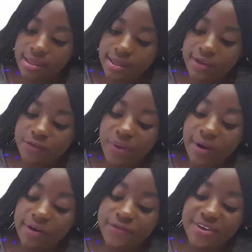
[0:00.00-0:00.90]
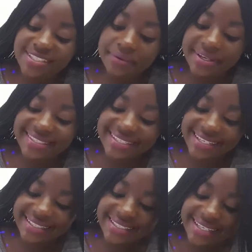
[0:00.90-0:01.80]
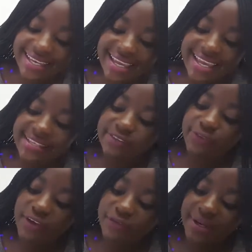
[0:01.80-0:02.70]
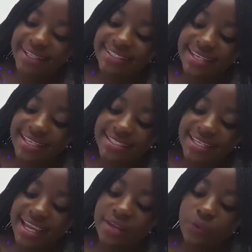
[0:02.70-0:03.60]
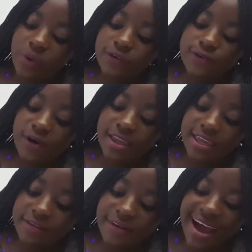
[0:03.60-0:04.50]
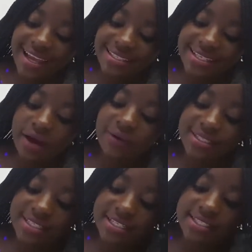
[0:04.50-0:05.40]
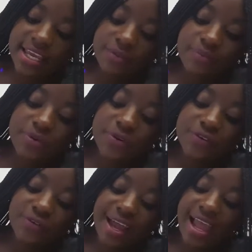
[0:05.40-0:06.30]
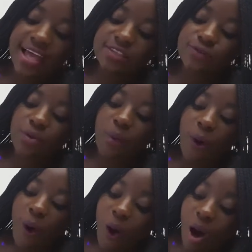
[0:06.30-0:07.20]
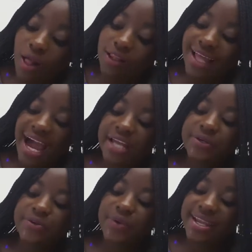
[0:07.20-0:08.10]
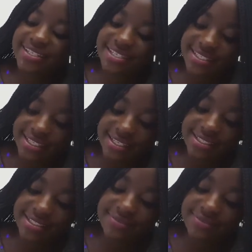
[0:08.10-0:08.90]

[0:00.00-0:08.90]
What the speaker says: if we confess our sins, he is faithful and just and will forgive us our sins and purify us from all unrighteousness.